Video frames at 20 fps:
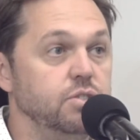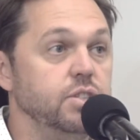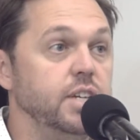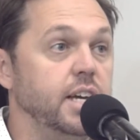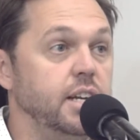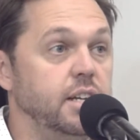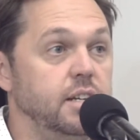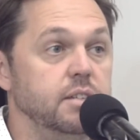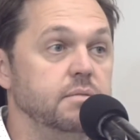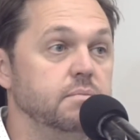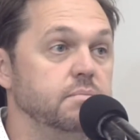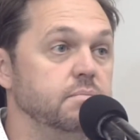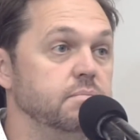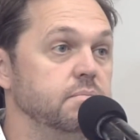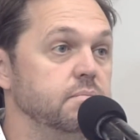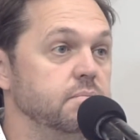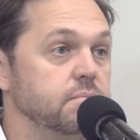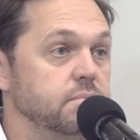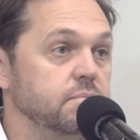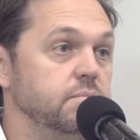getting
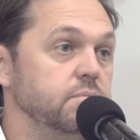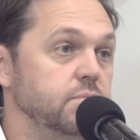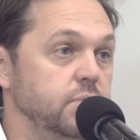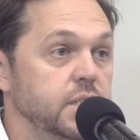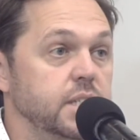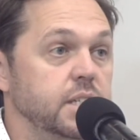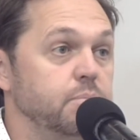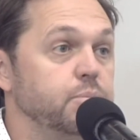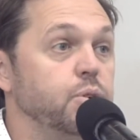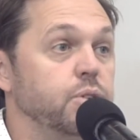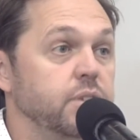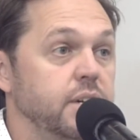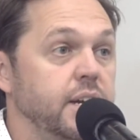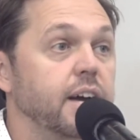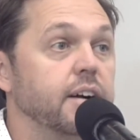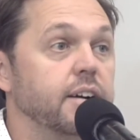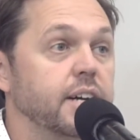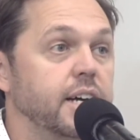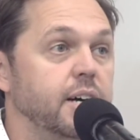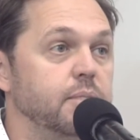really important
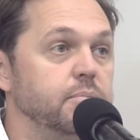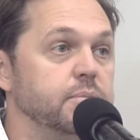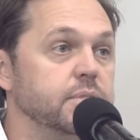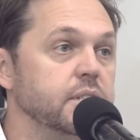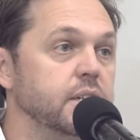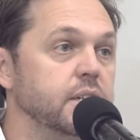outcomes.